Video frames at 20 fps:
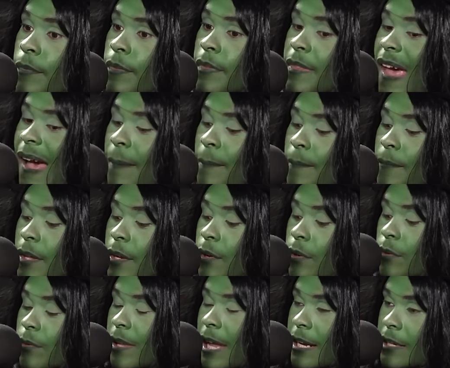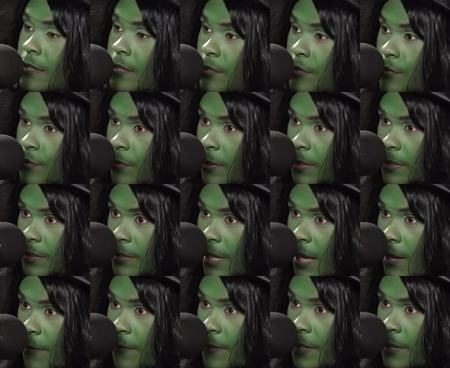that middle, like Detroit
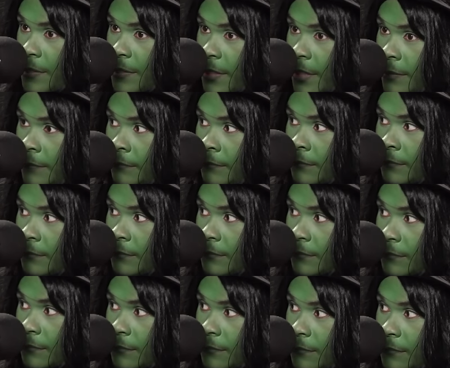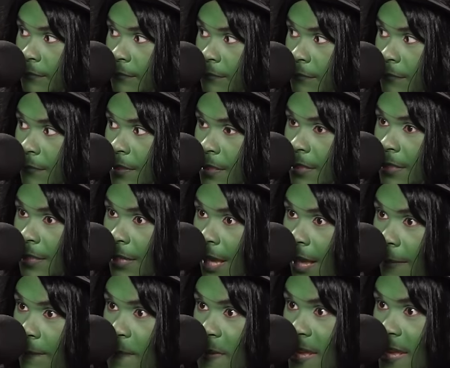style pizza,
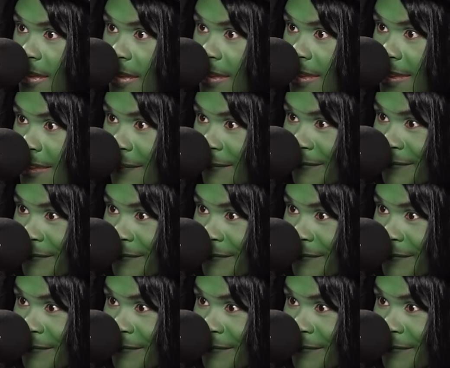yummy.